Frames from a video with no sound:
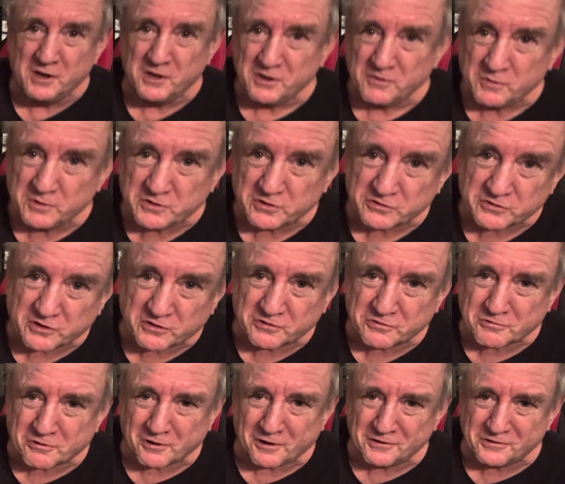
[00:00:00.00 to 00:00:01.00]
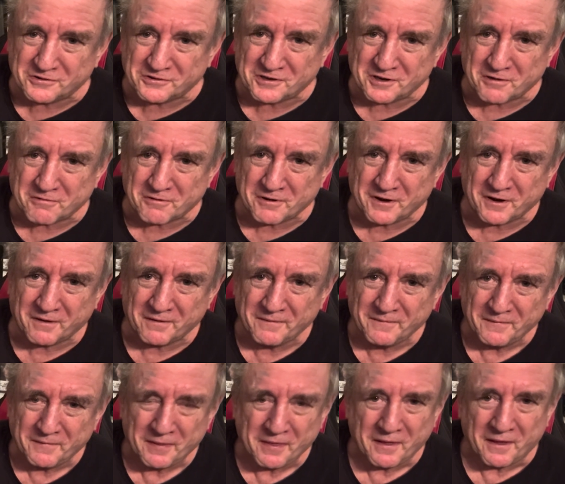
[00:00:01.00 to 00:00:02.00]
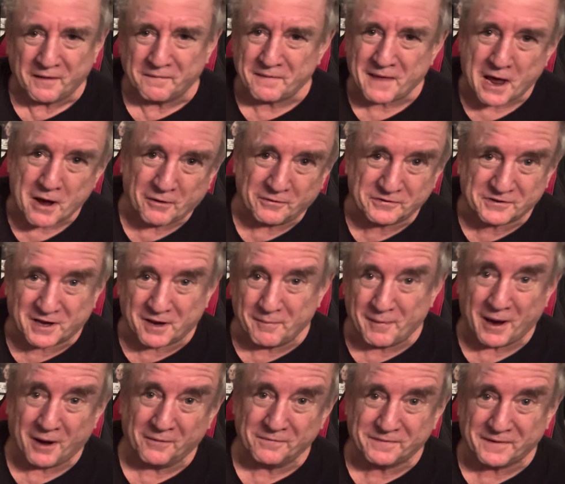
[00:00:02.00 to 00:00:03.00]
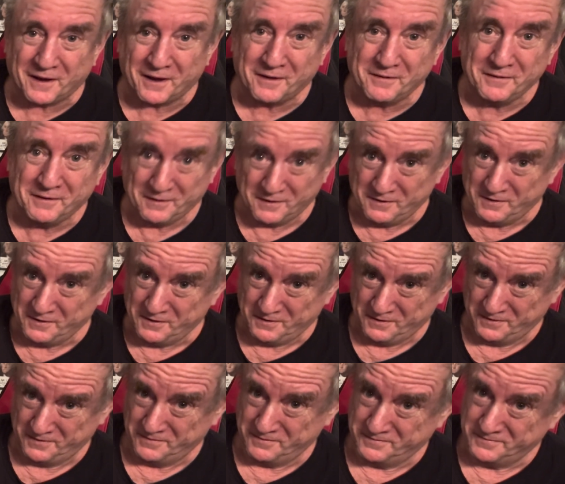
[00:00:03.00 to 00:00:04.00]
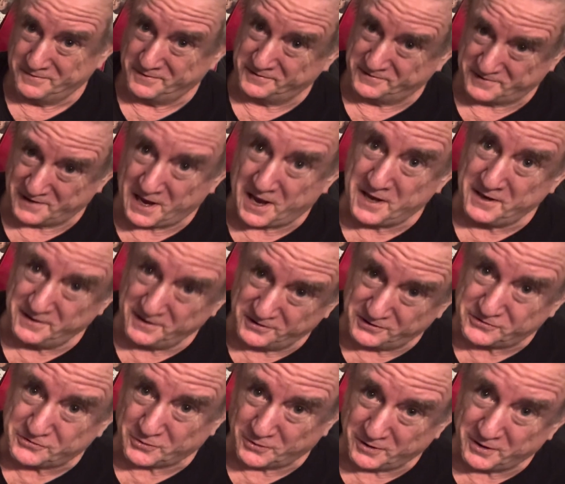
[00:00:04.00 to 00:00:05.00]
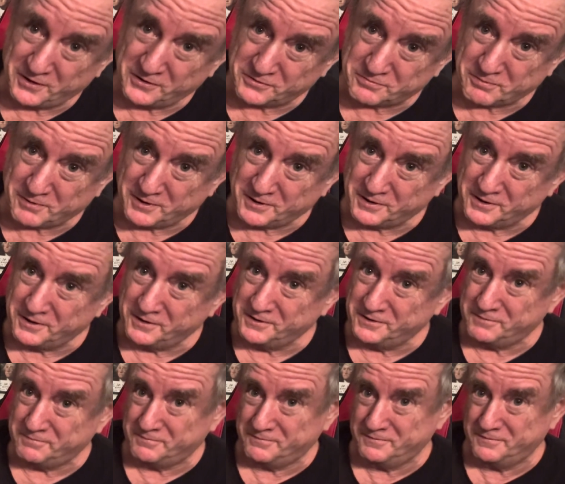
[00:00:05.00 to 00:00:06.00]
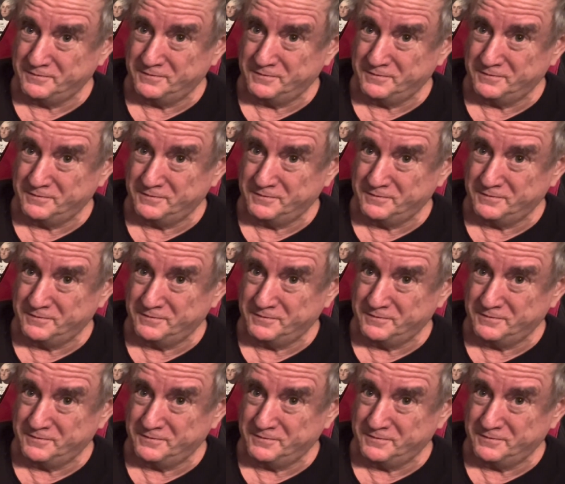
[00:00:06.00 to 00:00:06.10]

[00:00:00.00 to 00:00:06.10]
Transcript: We just destroyed Syria. And now it's come out that the Zionist sort of Israeli